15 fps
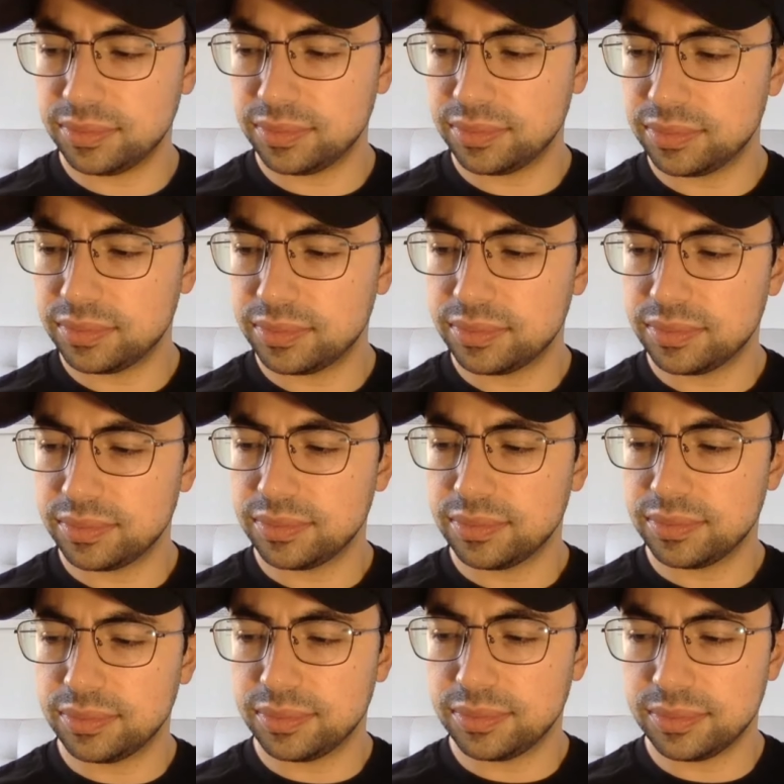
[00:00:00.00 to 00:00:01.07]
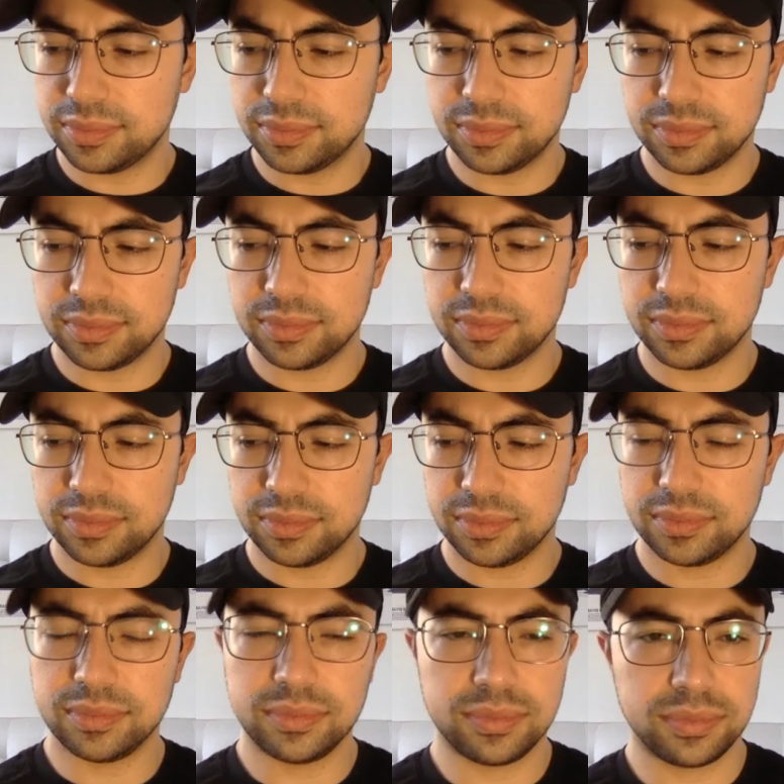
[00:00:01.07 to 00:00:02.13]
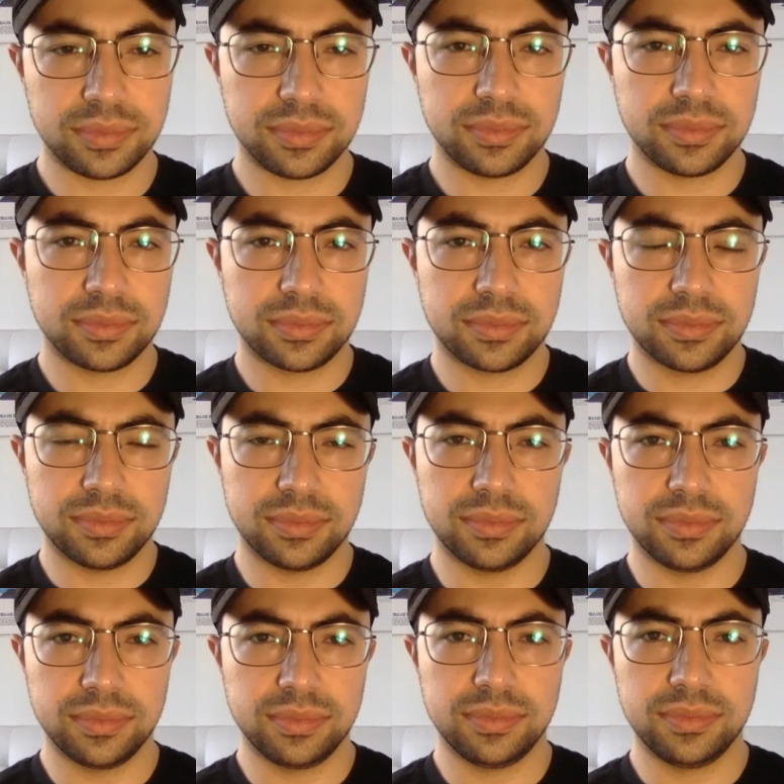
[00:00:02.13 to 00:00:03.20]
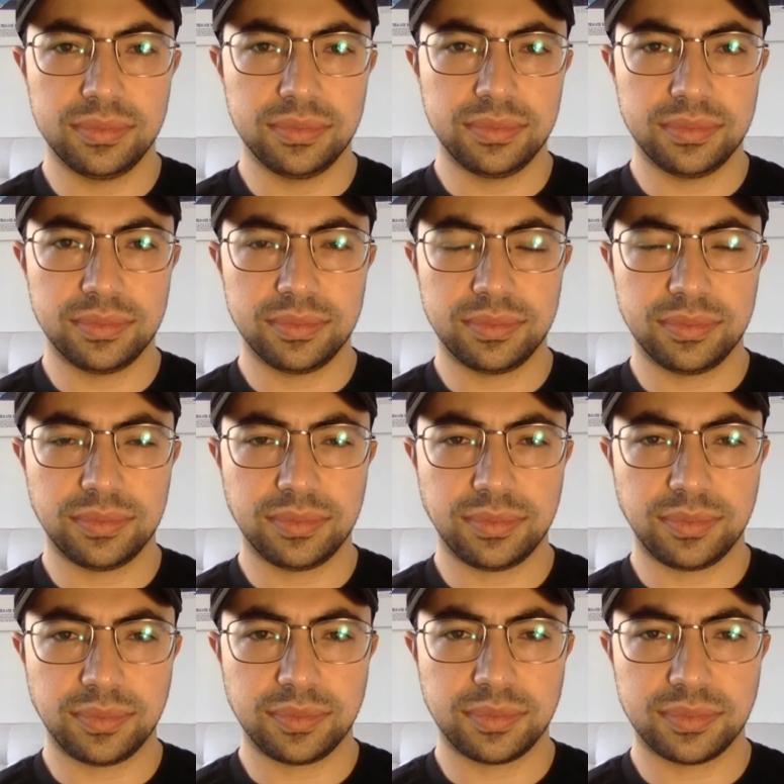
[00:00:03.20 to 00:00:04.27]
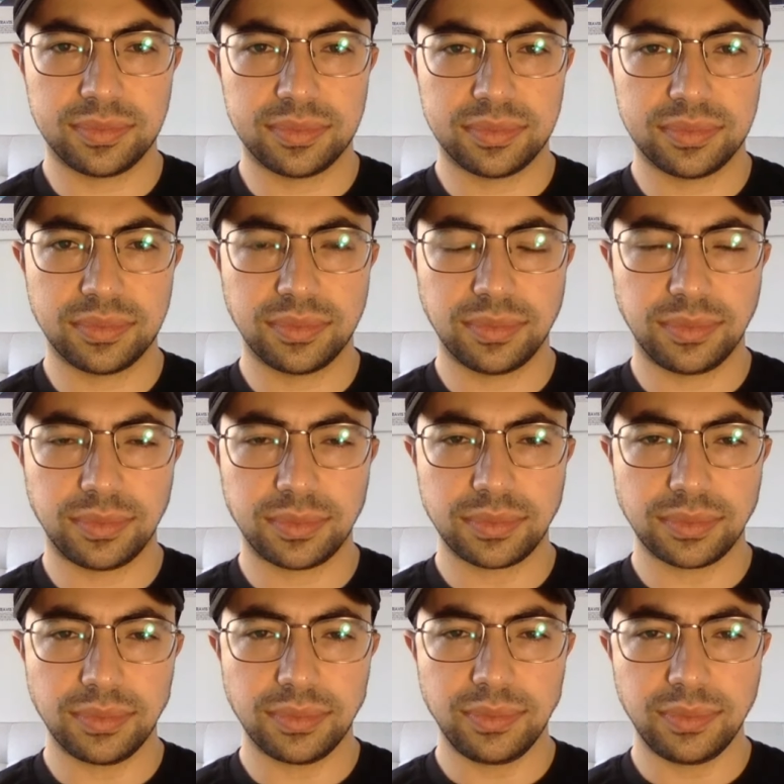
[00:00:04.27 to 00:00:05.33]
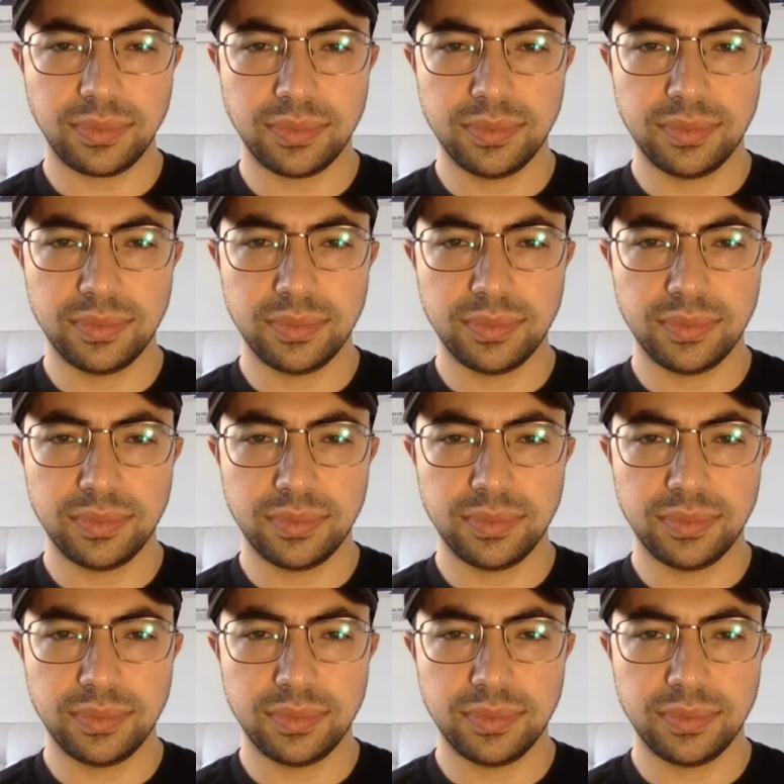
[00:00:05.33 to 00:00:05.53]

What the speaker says: This person isn't speaking.